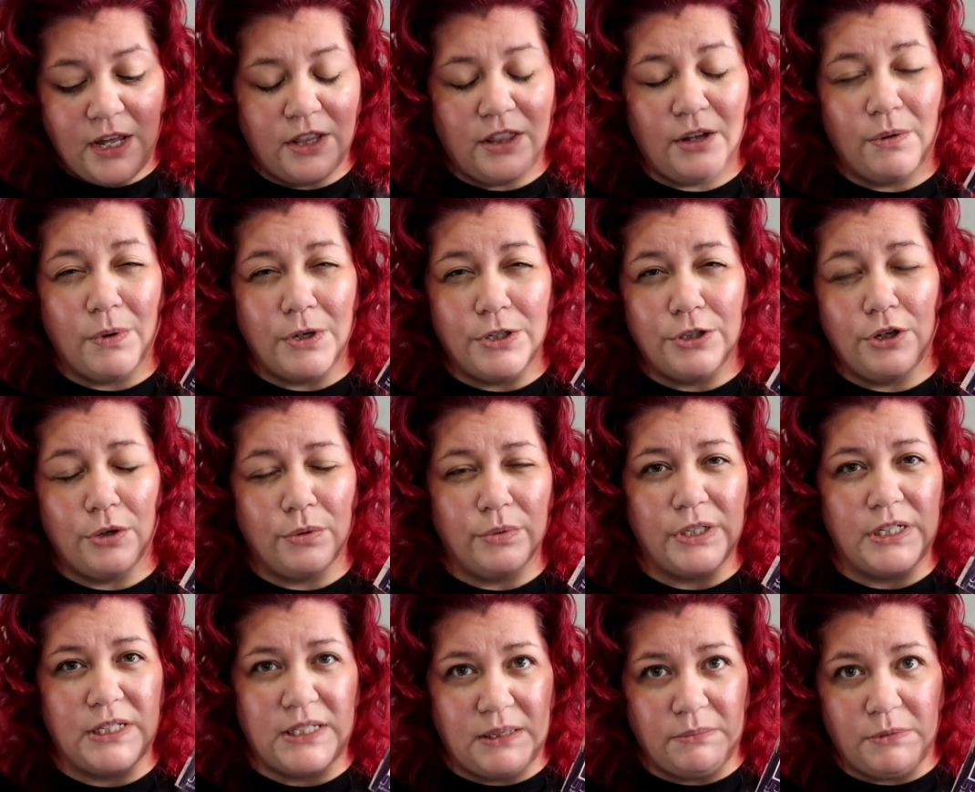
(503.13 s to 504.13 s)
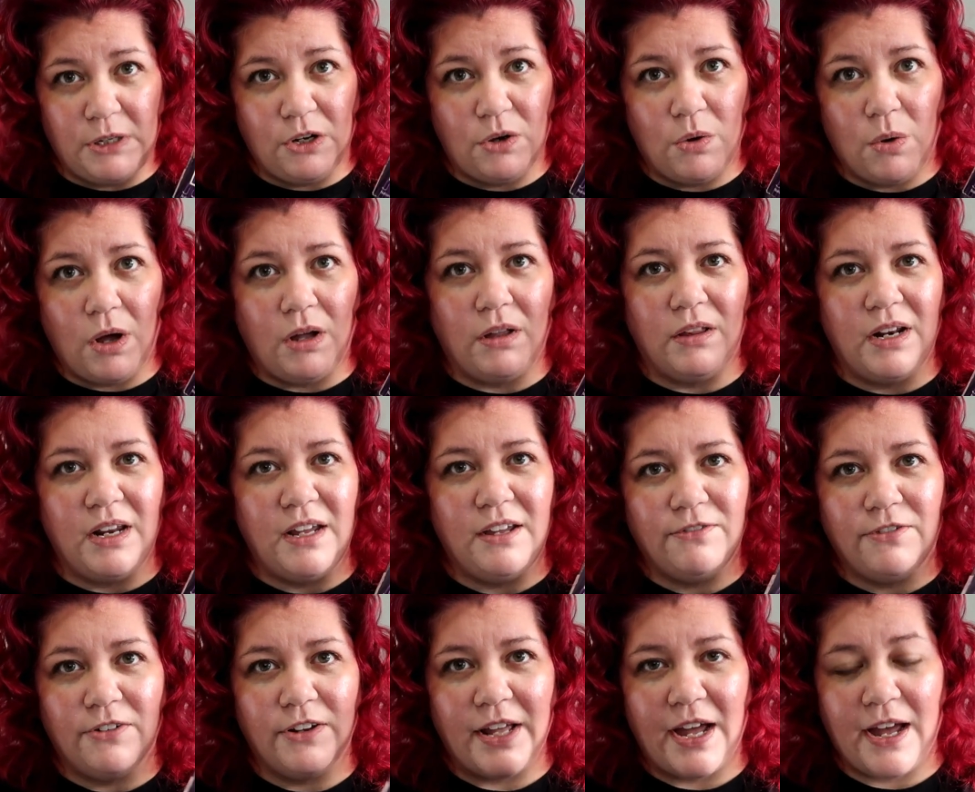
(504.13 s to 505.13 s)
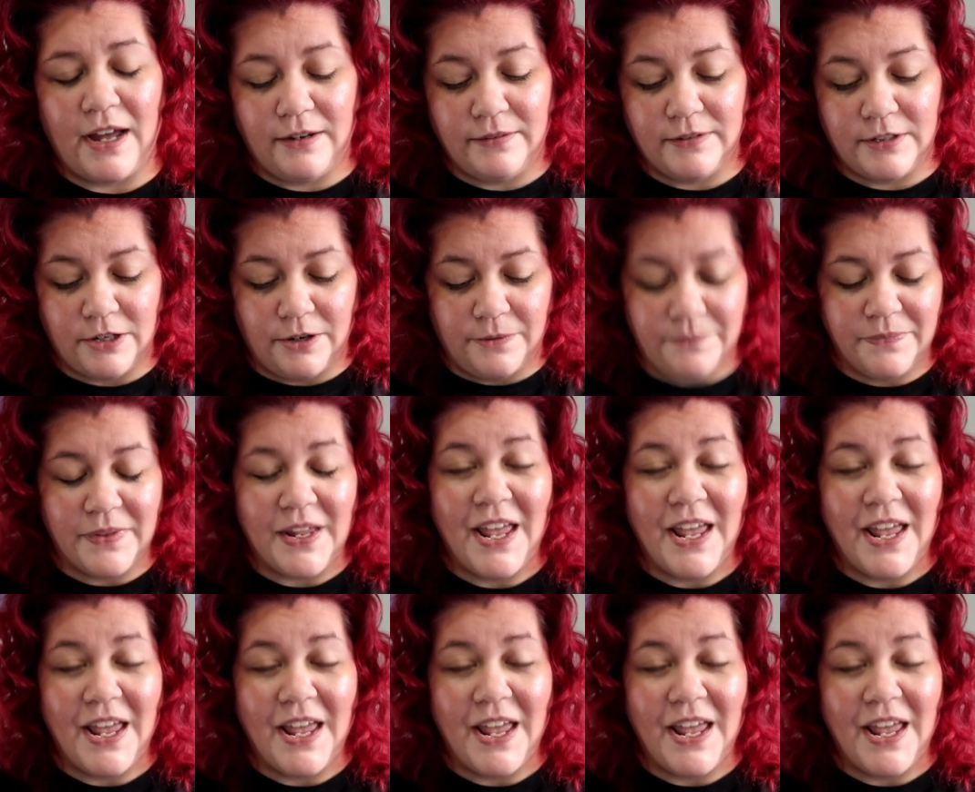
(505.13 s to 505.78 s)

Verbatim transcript: There was no redeeming quality for that. So